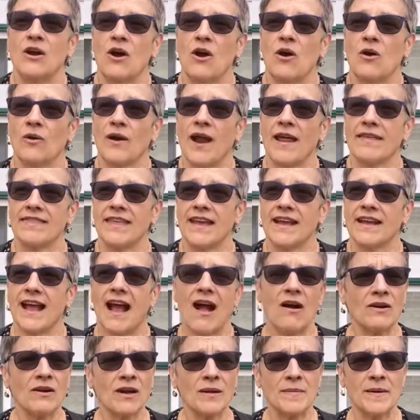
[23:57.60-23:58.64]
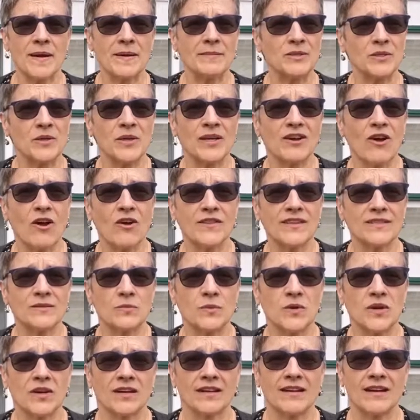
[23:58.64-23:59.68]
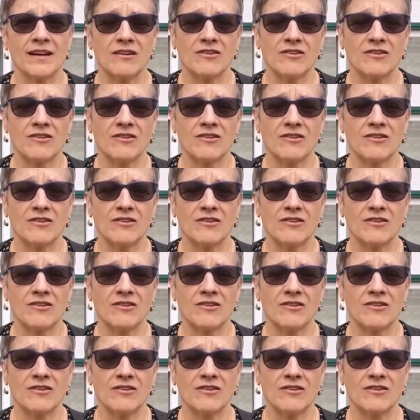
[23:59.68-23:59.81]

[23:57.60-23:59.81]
or I think, how come I'm doing all this work